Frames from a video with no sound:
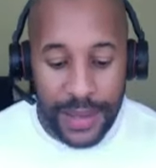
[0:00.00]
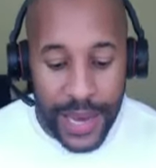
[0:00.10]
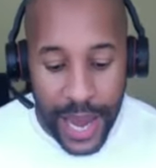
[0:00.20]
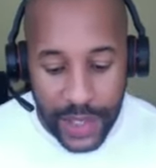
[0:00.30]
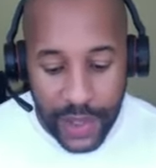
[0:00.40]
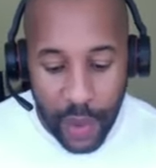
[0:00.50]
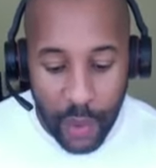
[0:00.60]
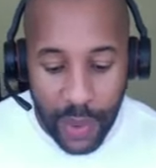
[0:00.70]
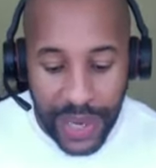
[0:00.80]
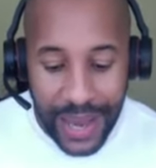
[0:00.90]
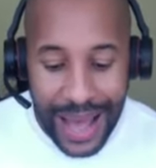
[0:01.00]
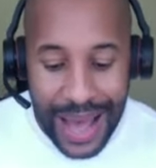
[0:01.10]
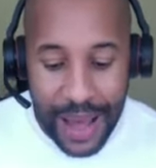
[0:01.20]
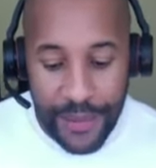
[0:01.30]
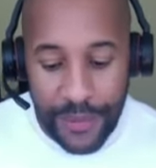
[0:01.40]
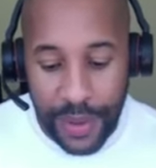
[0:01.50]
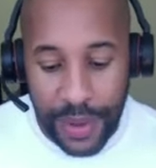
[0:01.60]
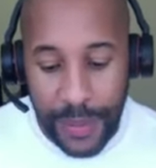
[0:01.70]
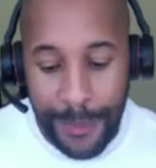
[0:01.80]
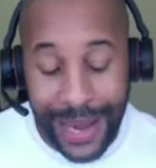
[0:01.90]
Next, we have
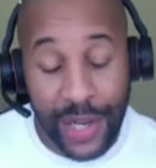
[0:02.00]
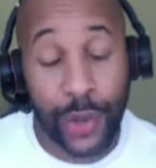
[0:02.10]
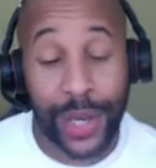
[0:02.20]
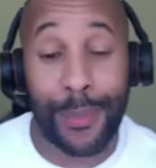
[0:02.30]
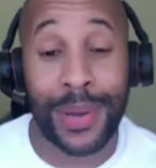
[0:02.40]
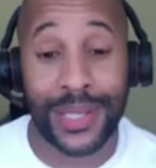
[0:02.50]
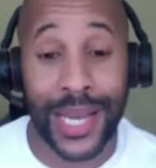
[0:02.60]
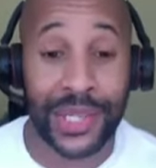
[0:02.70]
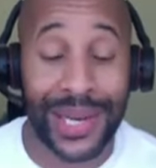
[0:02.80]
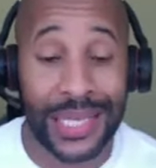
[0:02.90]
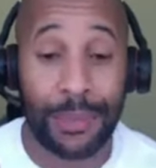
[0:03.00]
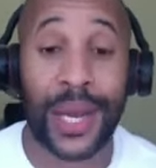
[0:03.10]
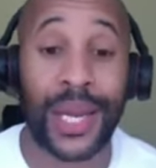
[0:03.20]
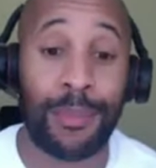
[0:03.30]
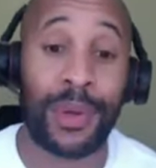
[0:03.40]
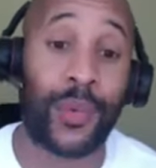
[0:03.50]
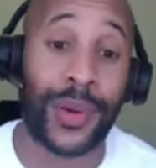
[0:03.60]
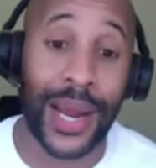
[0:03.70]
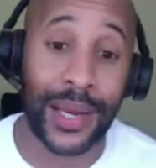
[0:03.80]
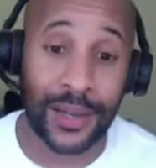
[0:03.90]
making sure that your presentation has a beginning, middle,
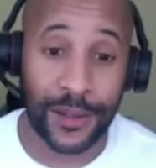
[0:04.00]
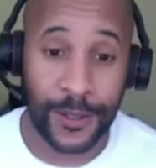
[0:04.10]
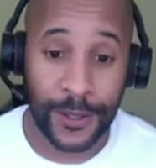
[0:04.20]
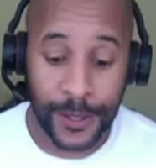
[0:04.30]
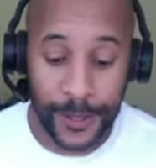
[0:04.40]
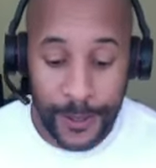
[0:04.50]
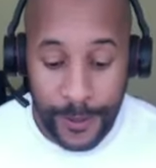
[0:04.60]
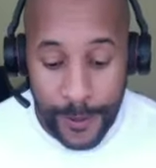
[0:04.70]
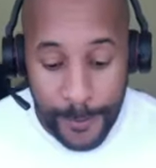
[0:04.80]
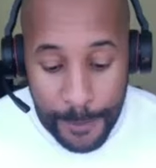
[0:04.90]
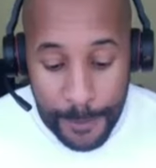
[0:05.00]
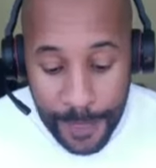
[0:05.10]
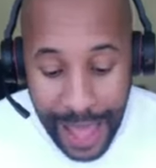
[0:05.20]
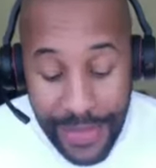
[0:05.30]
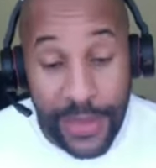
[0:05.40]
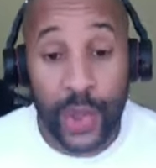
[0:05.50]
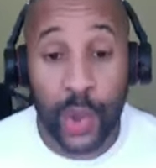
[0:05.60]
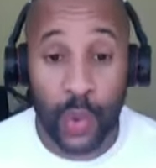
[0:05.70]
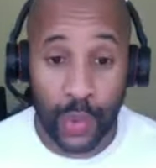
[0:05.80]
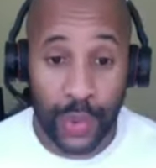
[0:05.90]
and end. And then the
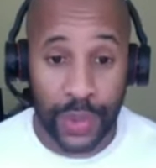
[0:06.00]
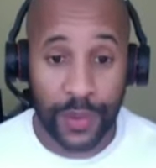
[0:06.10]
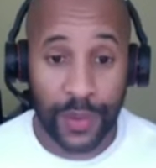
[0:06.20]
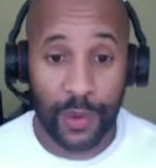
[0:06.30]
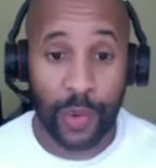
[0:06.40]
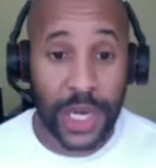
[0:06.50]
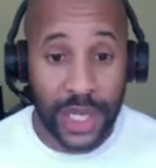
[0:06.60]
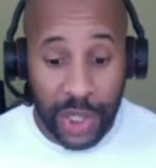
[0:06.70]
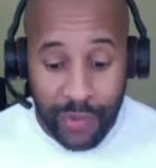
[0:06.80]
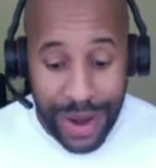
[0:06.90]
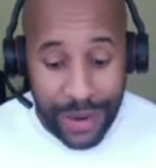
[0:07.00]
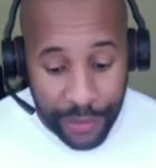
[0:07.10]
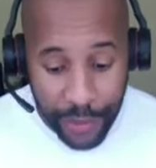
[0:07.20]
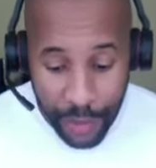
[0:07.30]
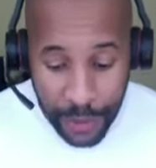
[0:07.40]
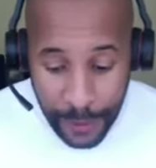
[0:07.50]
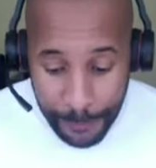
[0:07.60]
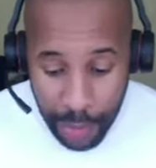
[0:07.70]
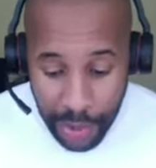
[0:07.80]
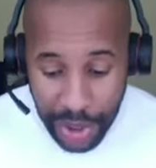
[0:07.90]
tools, which I just ran through,
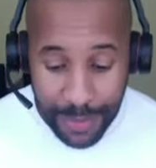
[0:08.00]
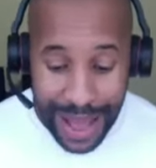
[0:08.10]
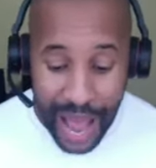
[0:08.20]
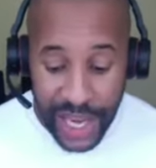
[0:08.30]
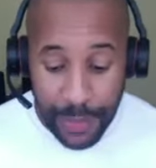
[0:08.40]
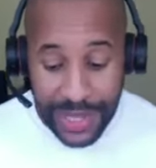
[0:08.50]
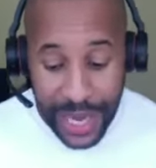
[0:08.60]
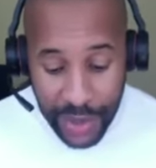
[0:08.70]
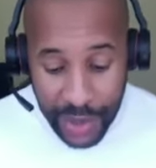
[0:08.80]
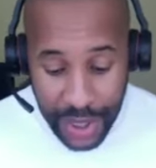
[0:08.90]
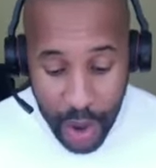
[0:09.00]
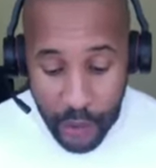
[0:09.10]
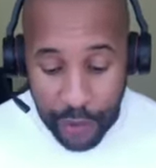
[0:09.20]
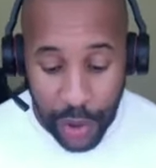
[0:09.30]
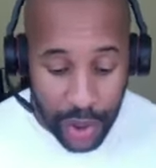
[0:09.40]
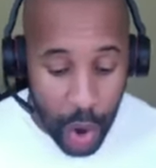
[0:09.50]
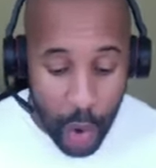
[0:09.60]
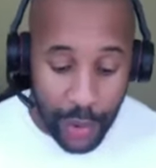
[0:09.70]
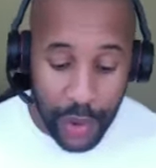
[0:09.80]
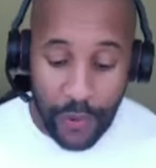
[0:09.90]
which is about how you present yourself, your
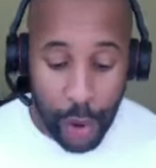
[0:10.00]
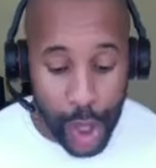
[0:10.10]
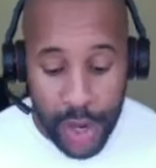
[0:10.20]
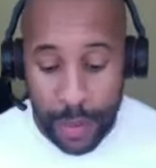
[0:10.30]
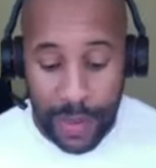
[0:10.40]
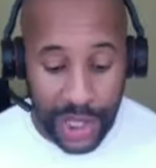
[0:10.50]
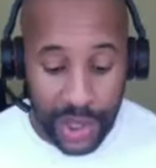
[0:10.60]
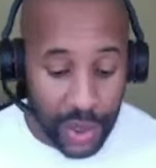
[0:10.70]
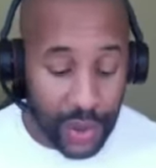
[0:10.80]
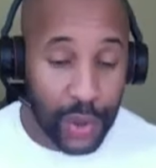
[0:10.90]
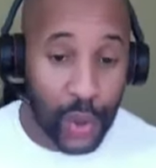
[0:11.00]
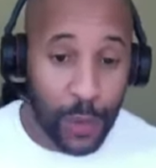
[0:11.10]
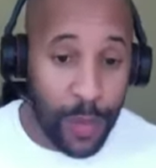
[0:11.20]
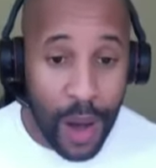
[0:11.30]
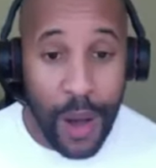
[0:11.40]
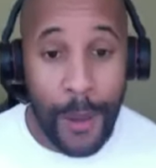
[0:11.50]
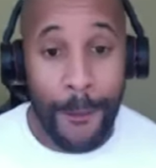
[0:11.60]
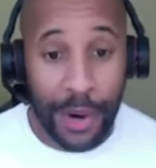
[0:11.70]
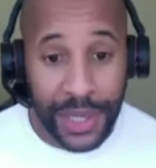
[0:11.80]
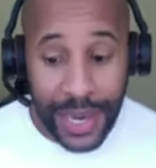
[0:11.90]
tone, your volume, repetition, humor,
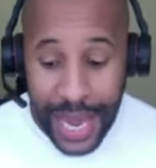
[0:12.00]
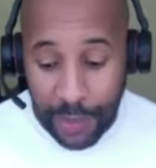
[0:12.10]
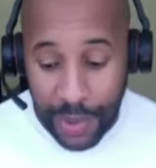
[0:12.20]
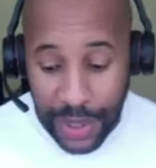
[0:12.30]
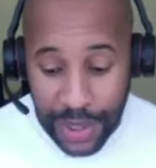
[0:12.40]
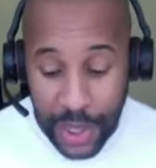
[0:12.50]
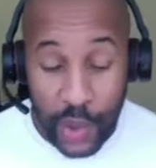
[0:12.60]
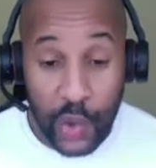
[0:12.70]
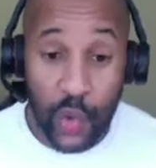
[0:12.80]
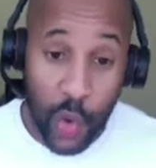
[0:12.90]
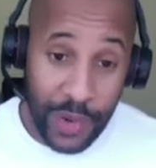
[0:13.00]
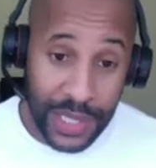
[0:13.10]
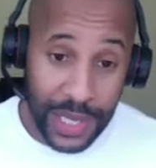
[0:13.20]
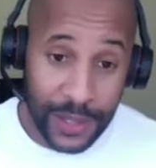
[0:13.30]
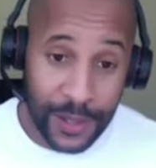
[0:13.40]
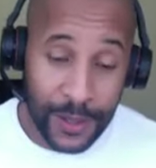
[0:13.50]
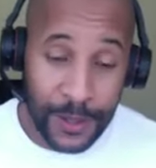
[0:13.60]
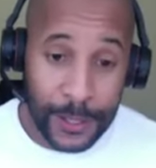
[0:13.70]
body language, storytelling.